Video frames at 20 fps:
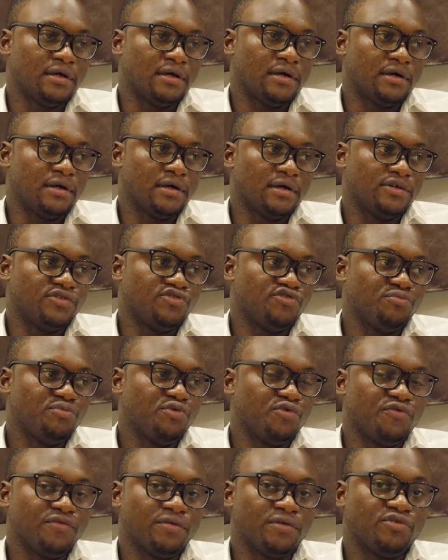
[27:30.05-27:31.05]

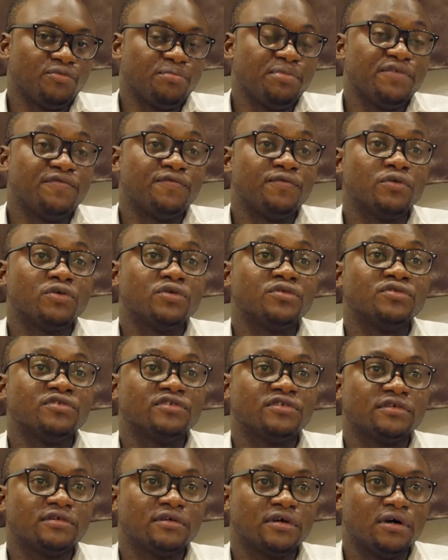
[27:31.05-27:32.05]
to be
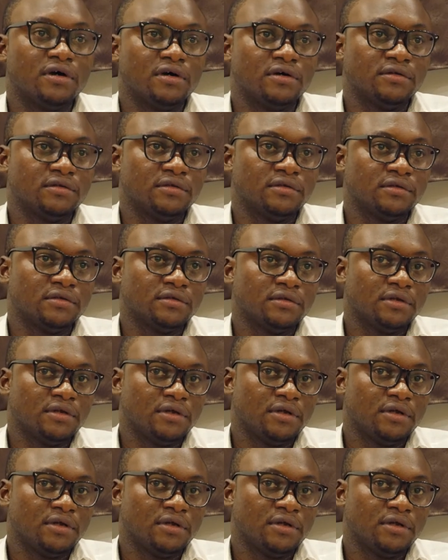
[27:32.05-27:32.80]
focused on